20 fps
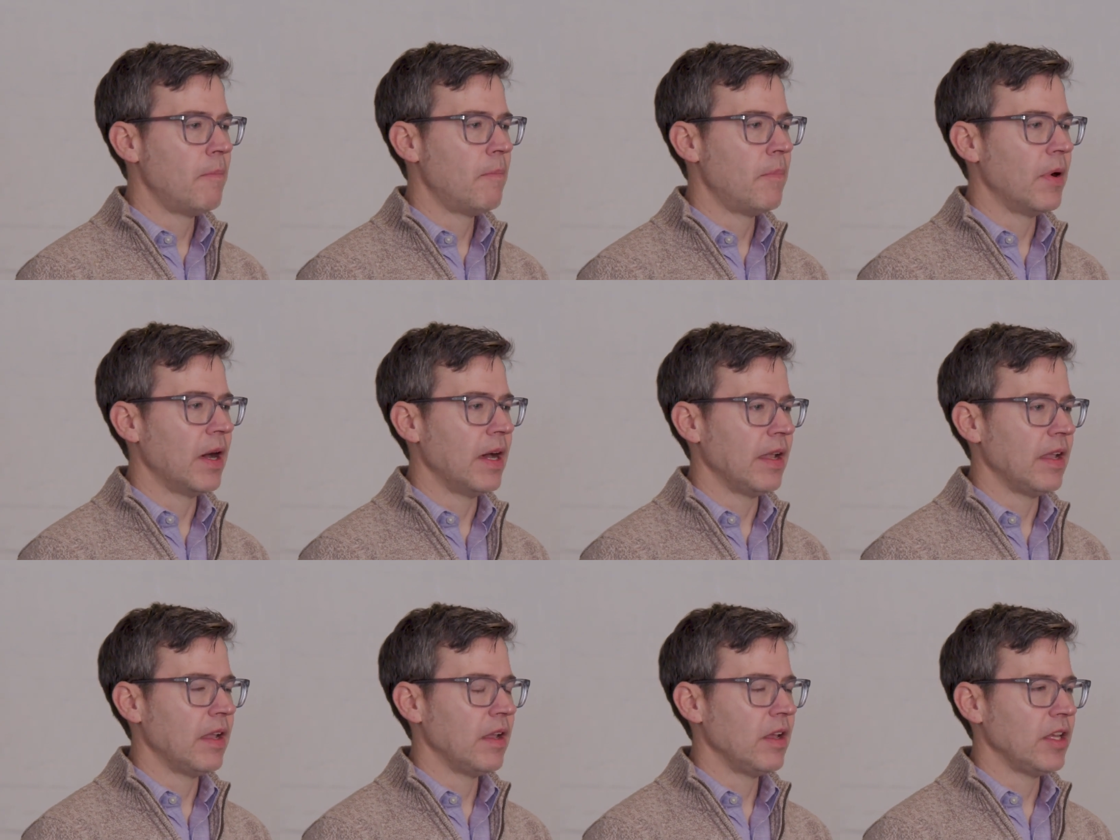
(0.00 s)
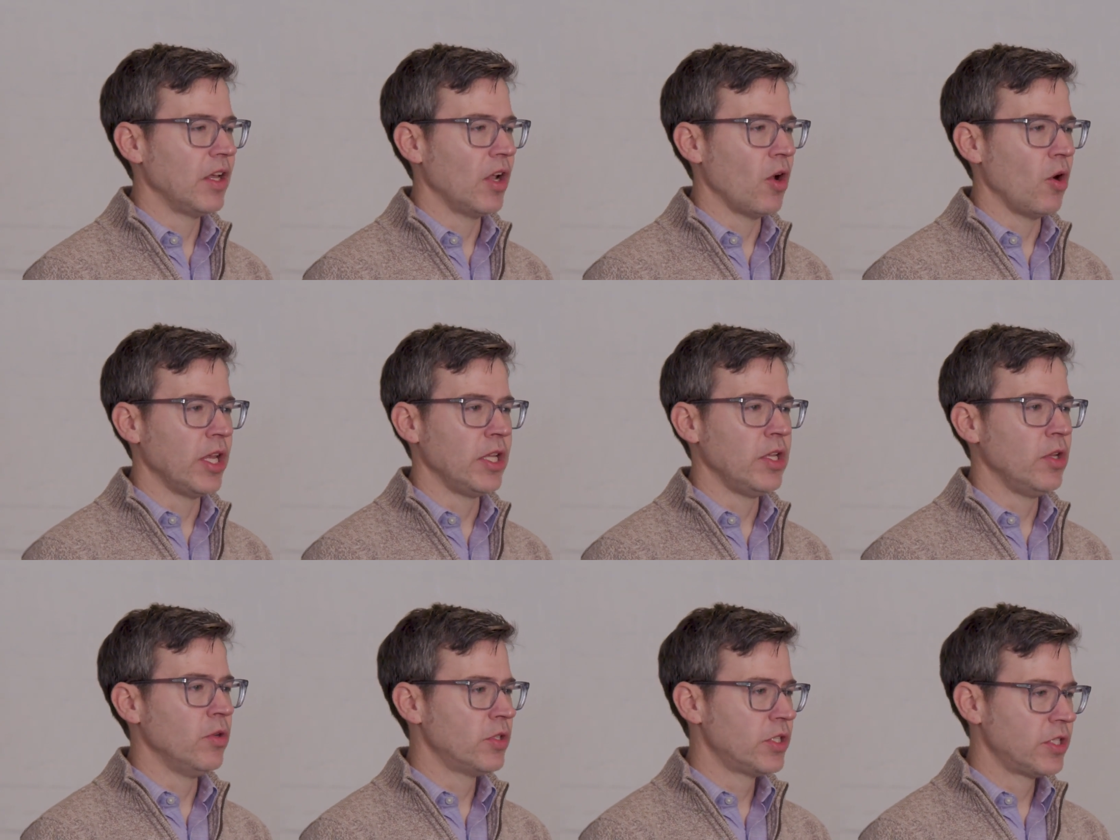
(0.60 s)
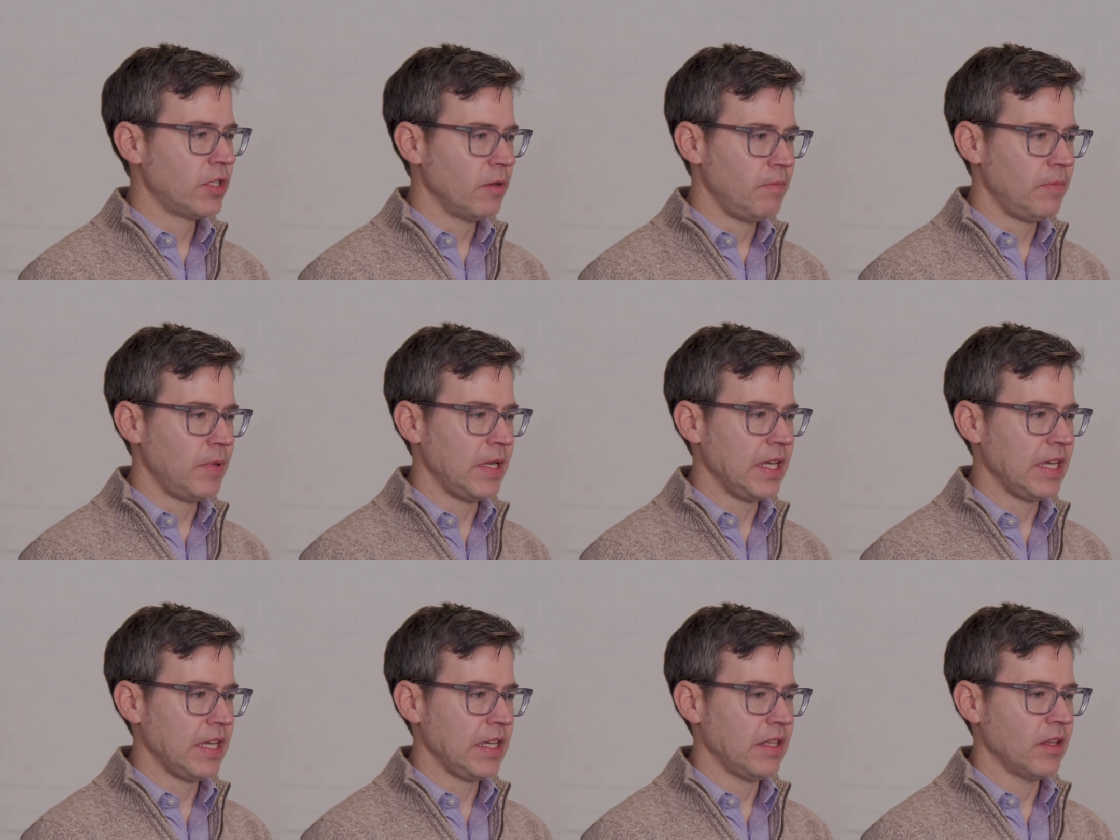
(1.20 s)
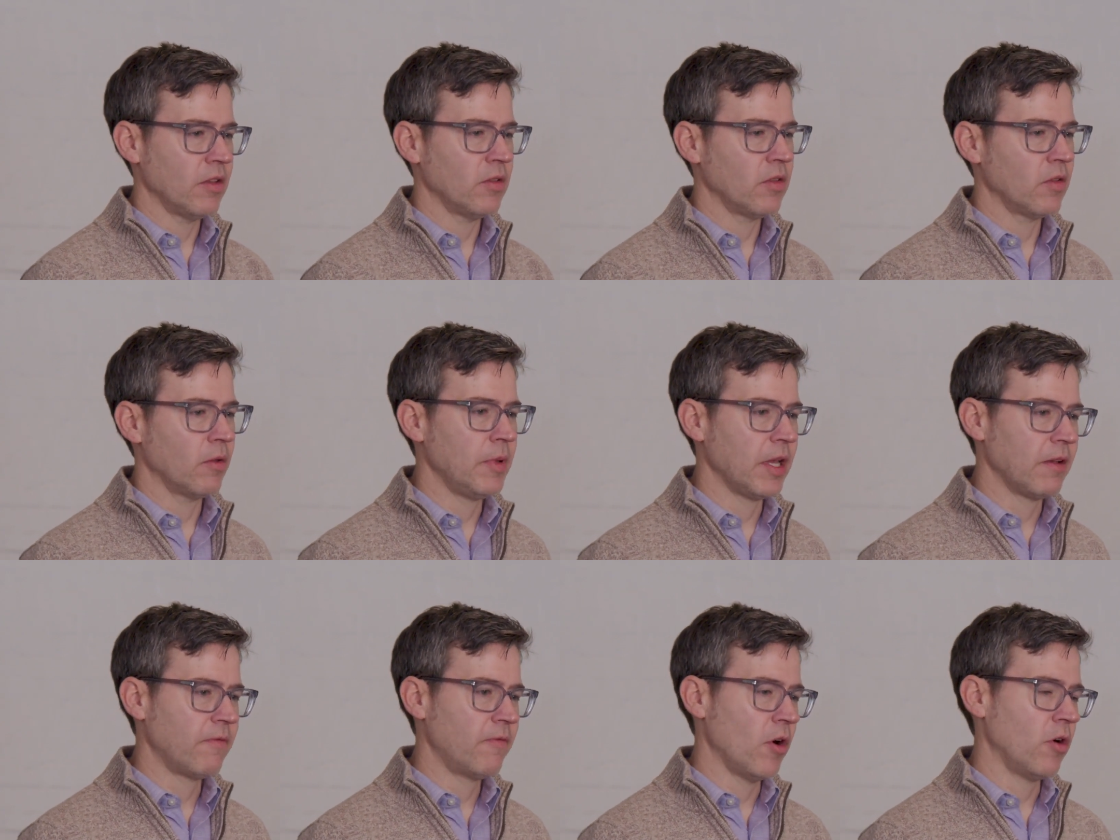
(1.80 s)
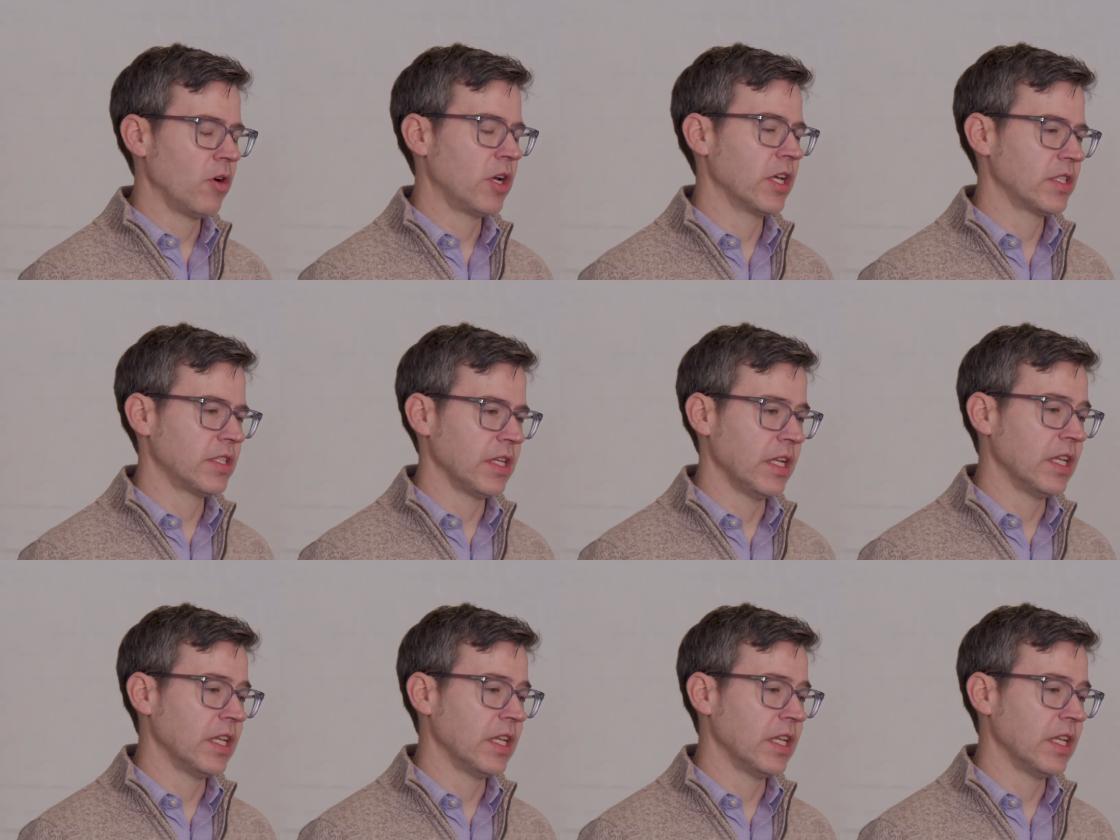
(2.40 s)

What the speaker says: But it used to be the big focus,